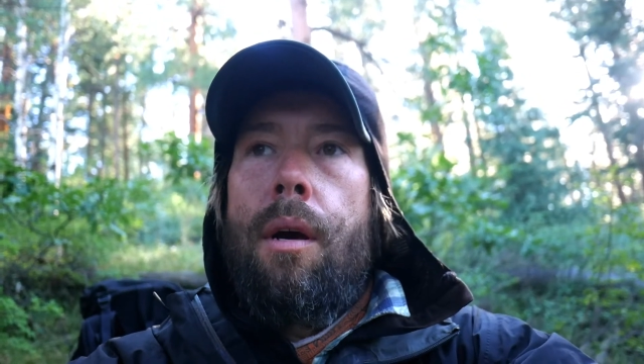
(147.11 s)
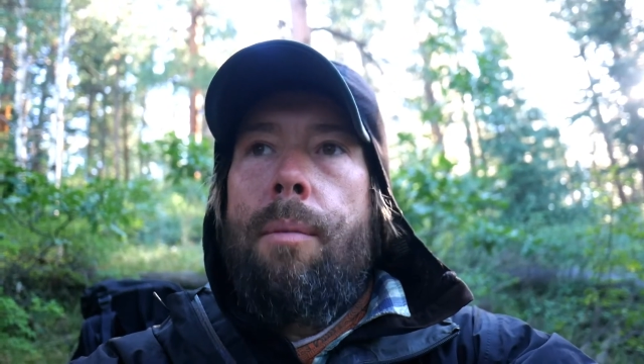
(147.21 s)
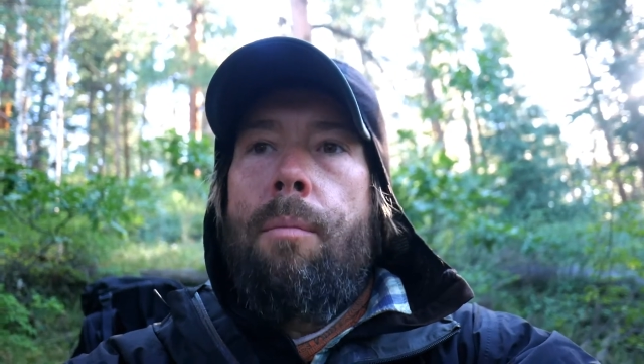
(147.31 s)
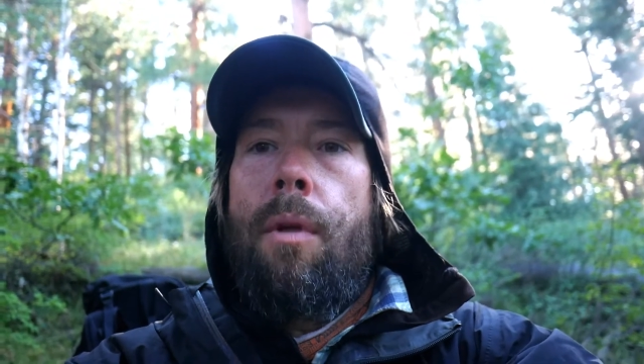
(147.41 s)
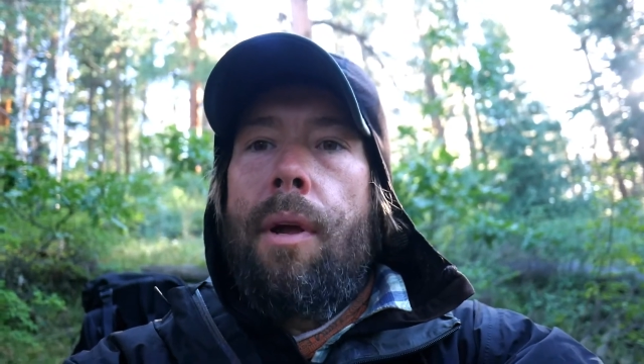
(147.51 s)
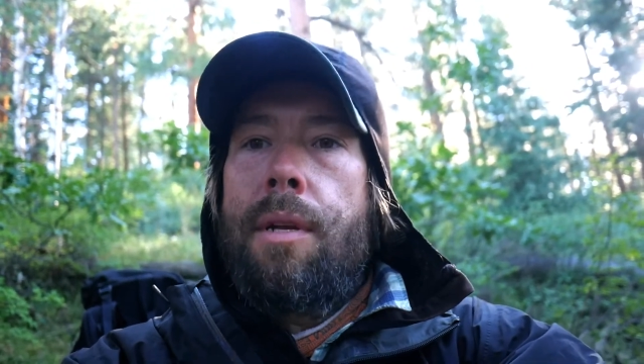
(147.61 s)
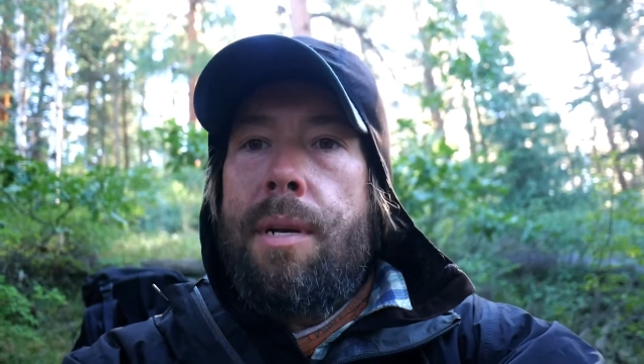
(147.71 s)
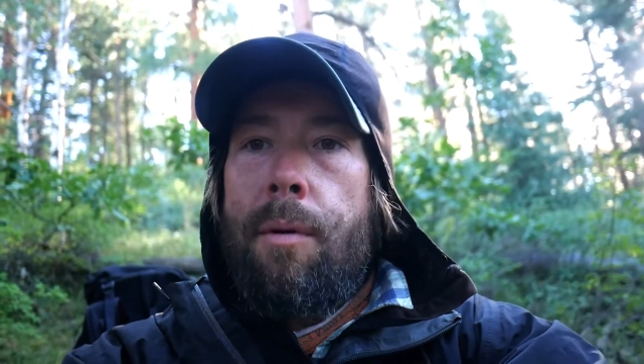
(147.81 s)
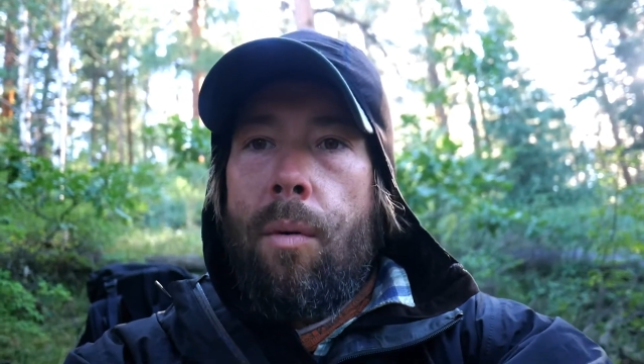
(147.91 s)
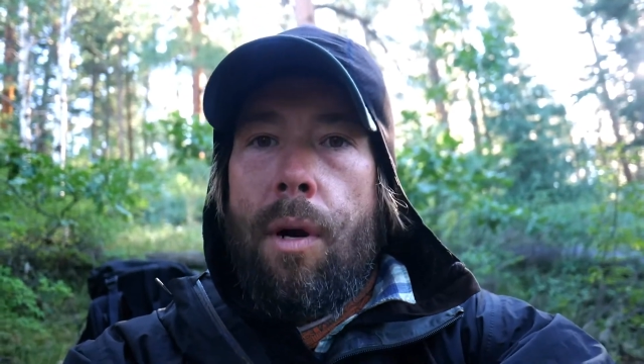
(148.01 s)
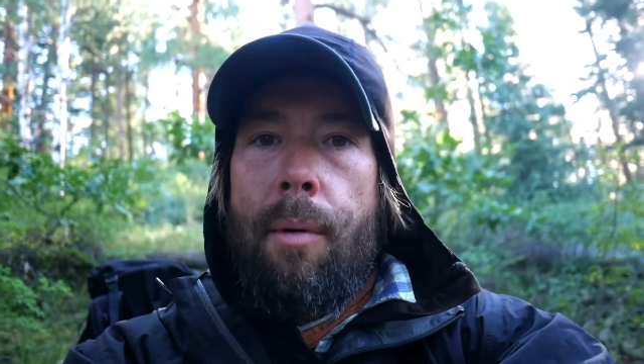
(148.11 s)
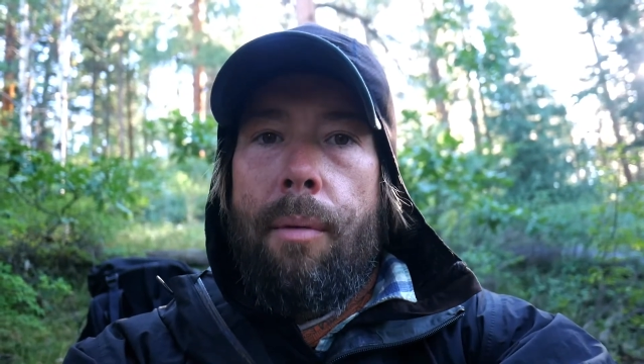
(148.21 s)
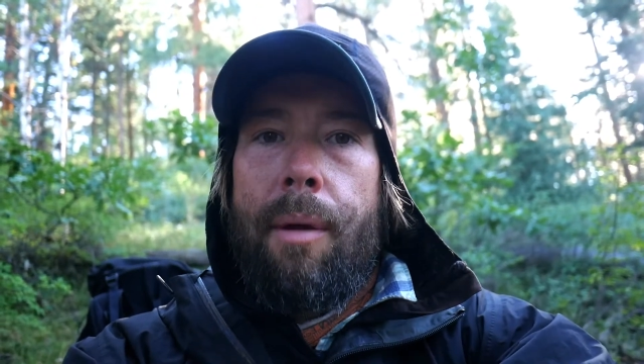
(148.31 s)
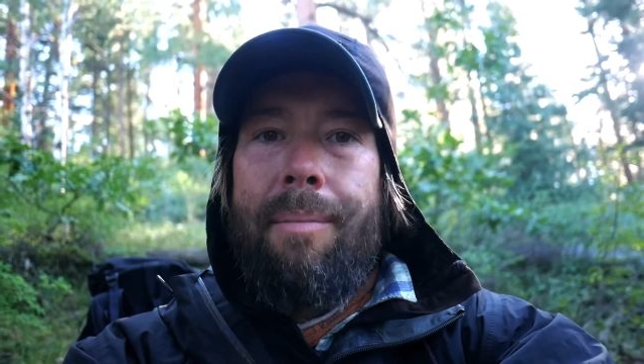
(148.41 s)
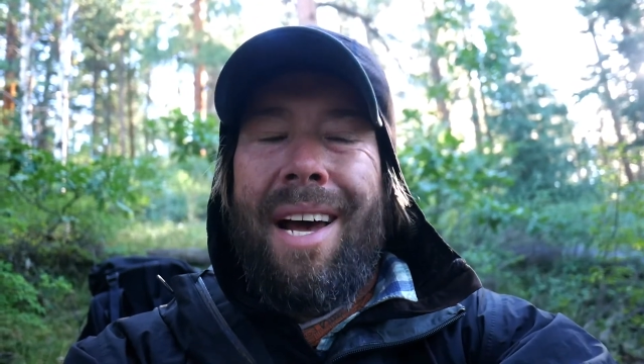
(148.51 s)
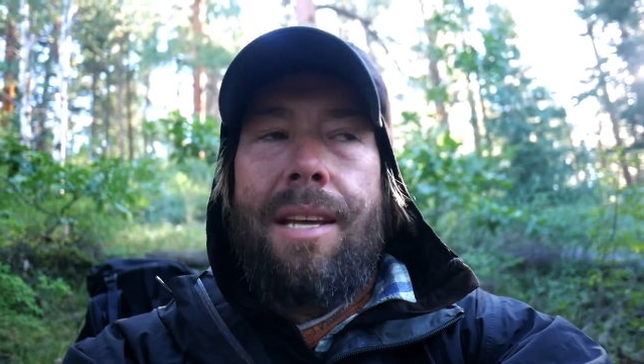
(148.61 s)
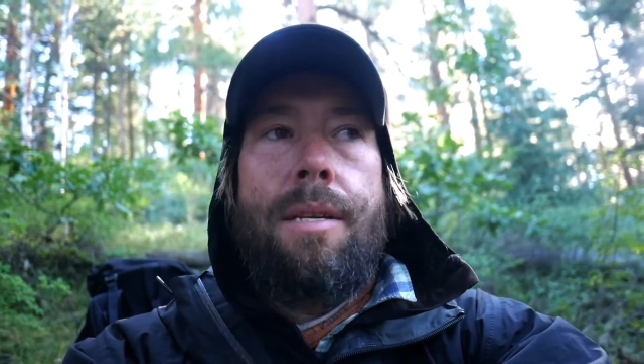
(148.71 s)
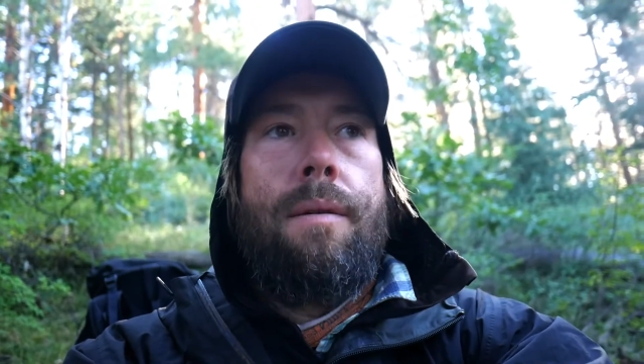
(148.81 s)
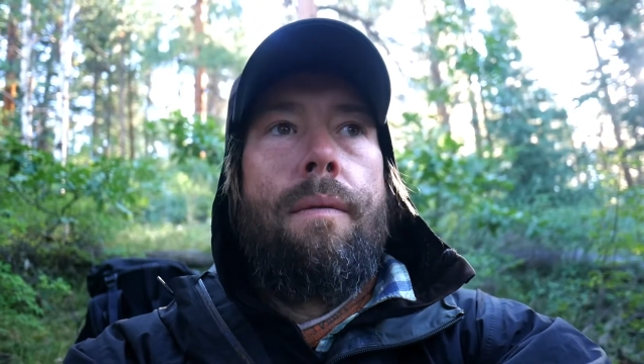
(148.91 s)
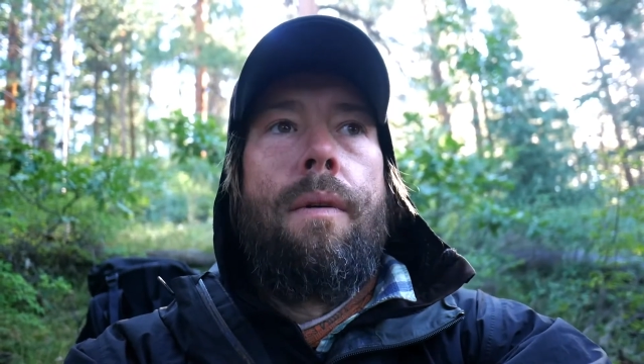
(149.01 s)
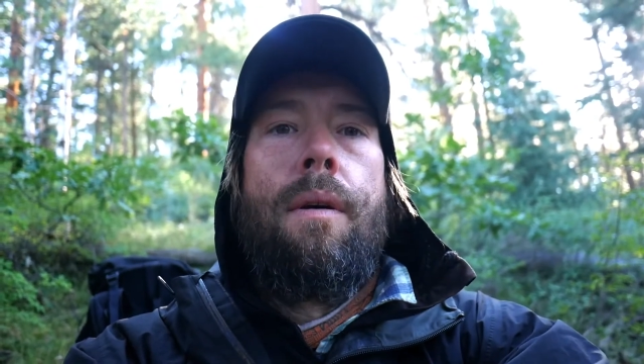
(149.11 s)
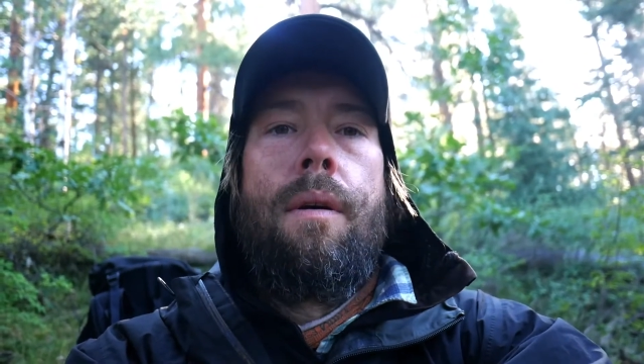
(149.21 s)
People like seem to want to be like passive.